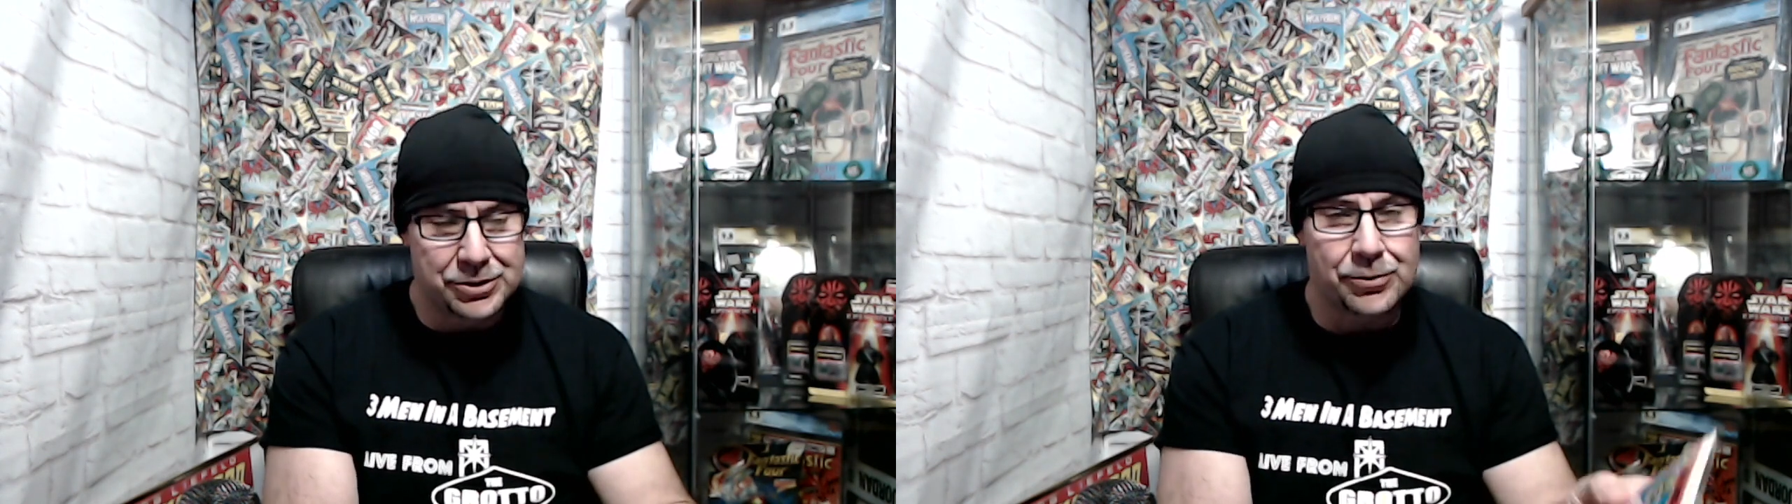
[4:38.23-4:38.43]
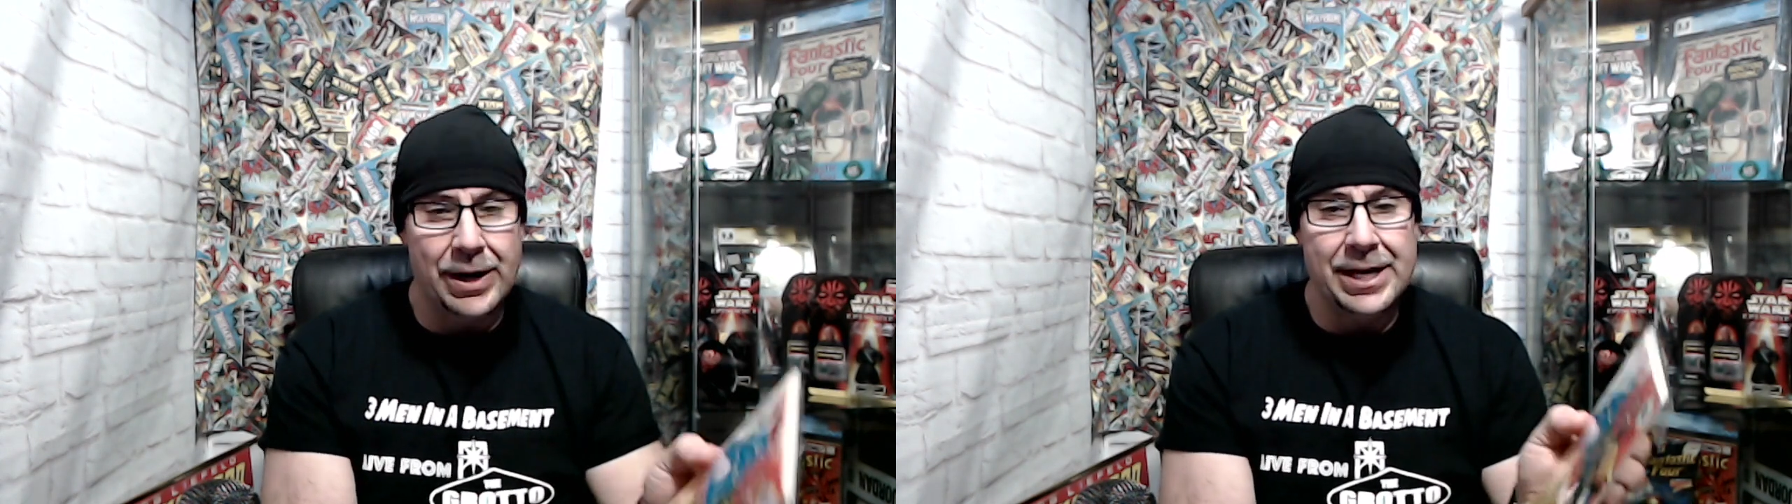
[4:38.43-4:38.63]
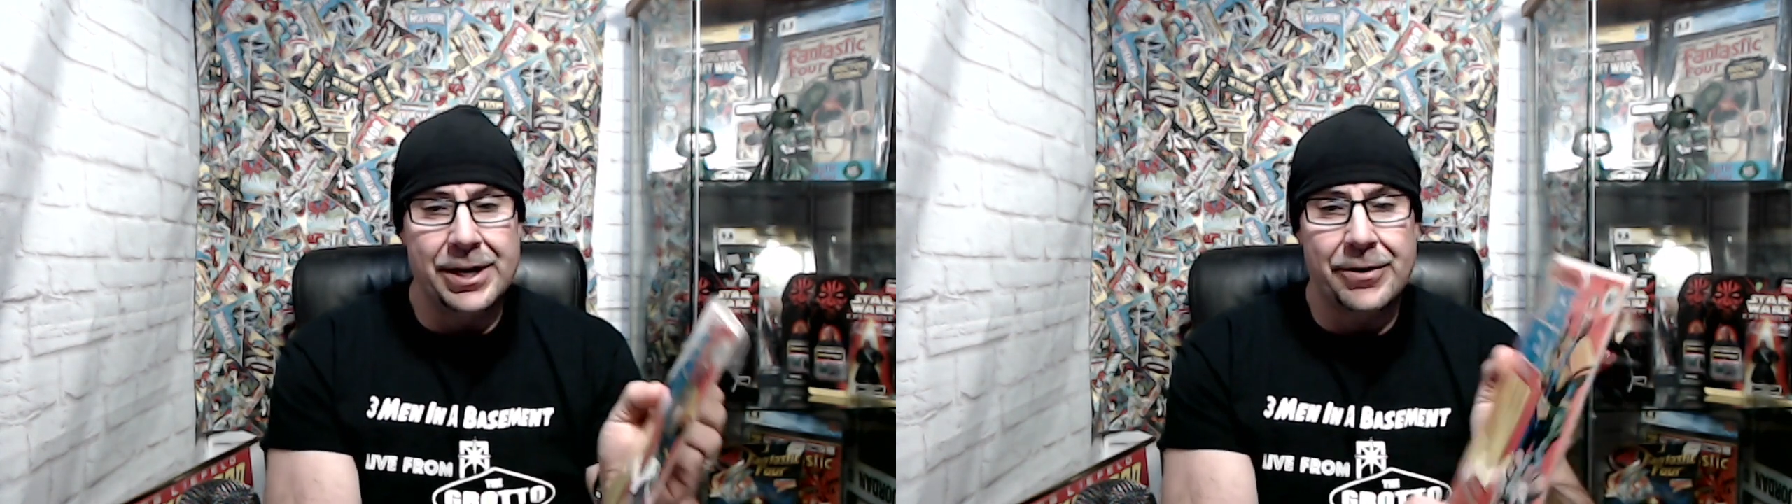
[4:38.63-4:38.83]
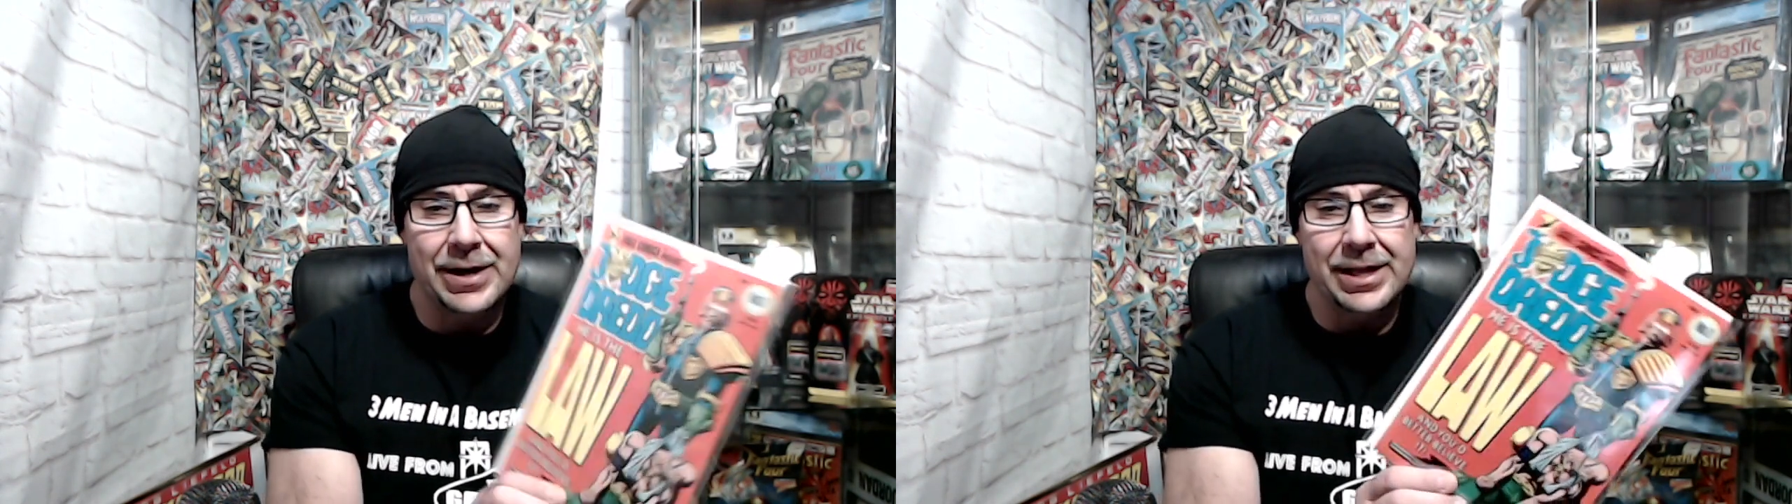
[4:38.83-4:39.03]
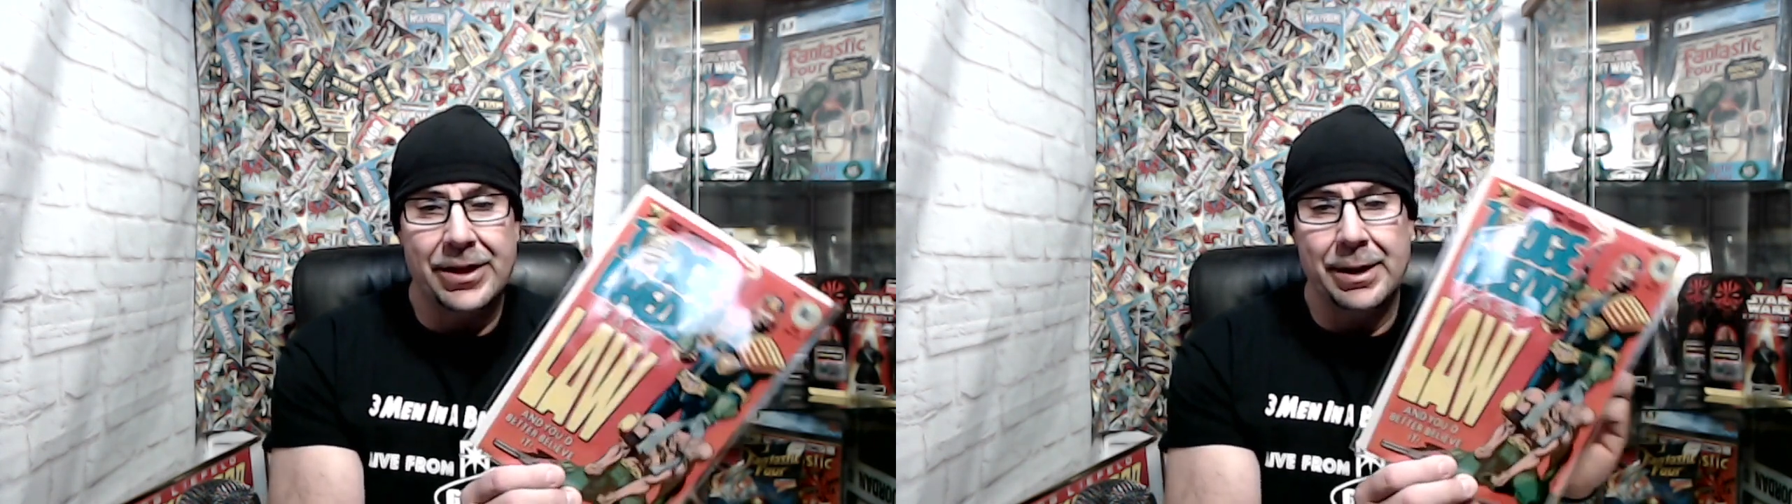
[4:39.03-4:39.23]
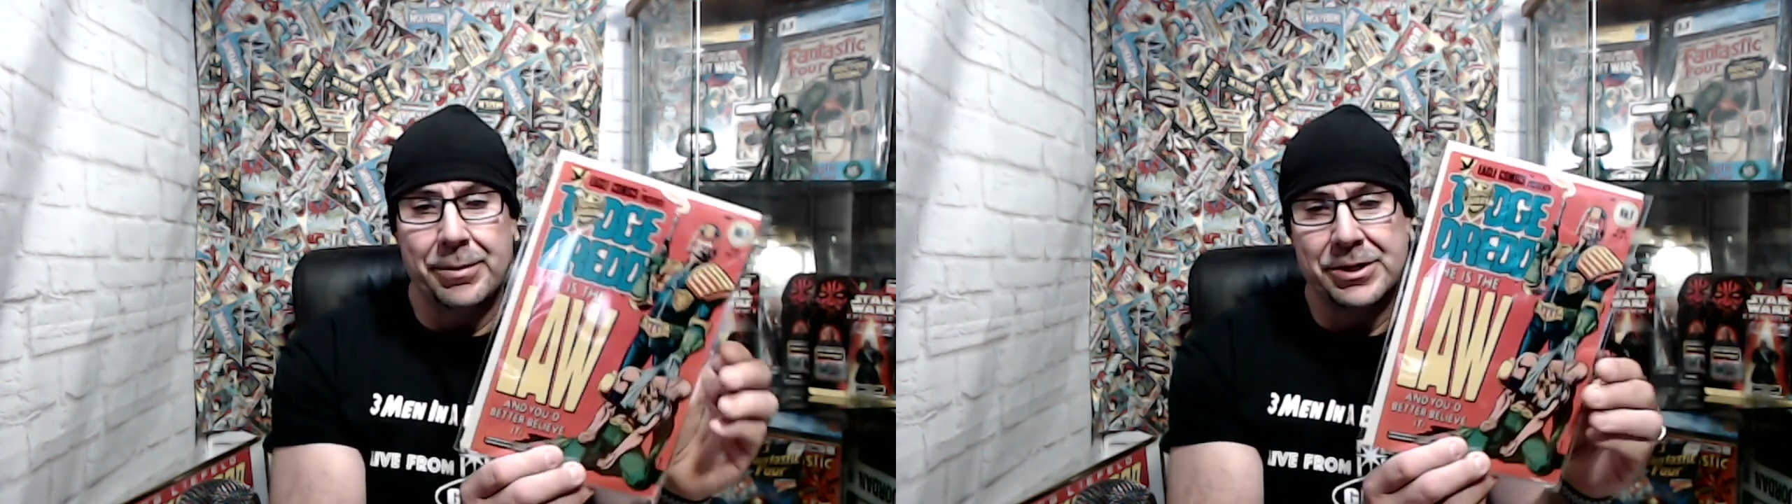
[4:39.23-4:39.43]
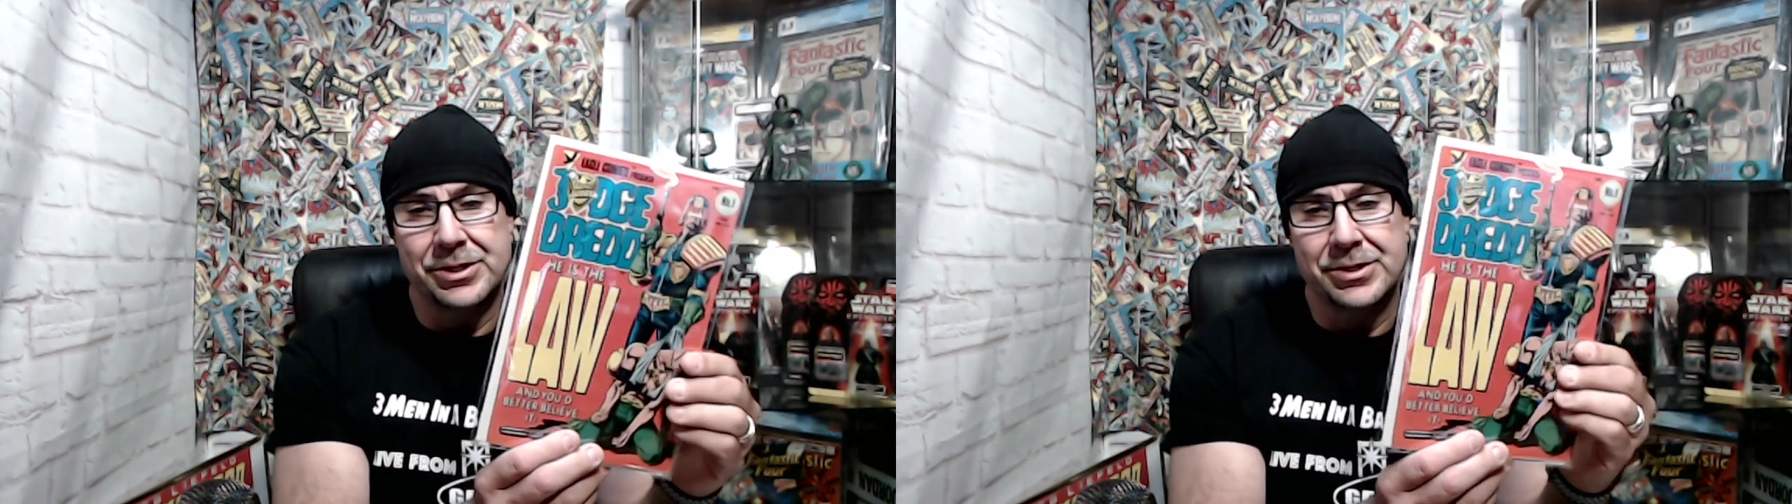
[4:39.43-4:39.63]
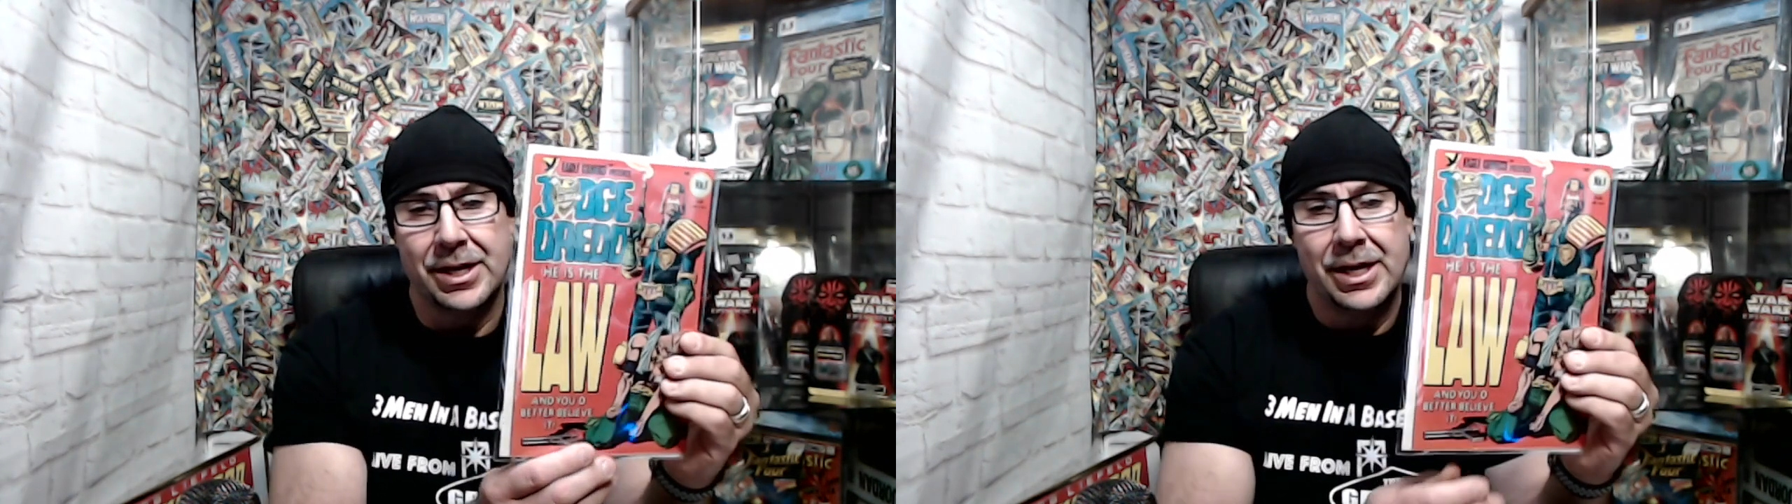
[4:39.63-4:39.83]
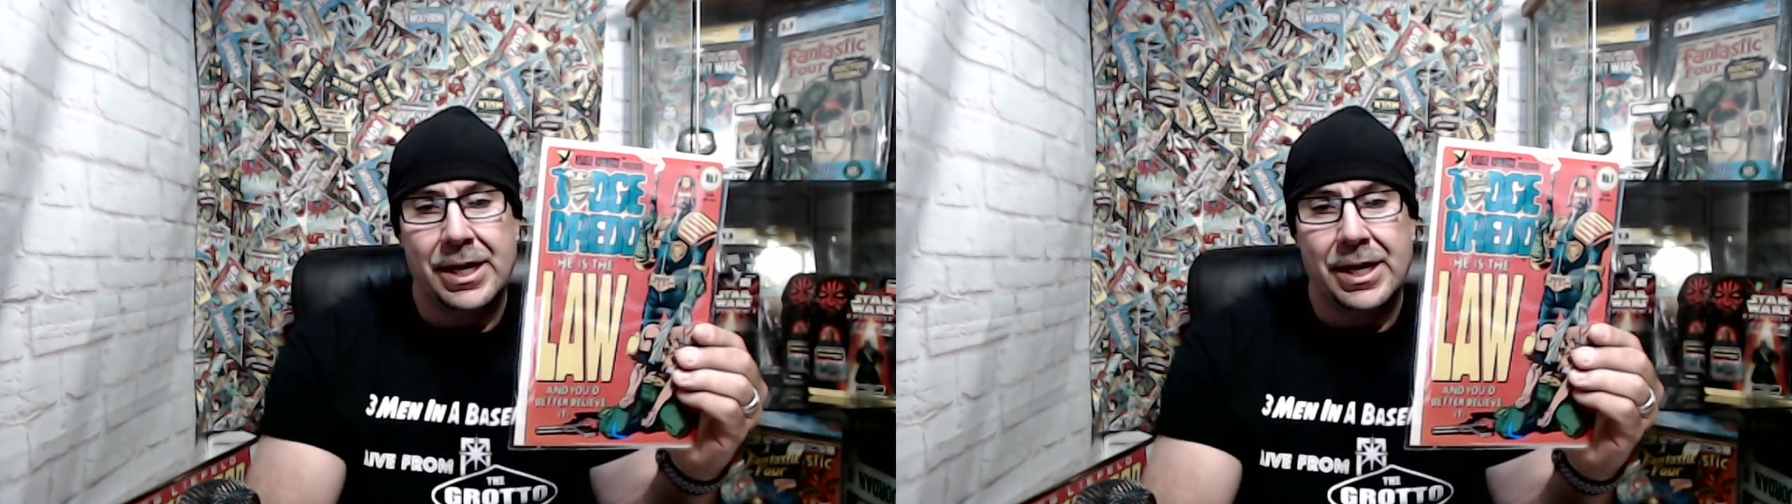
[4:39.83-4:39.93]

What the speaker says: graded or anything, but just,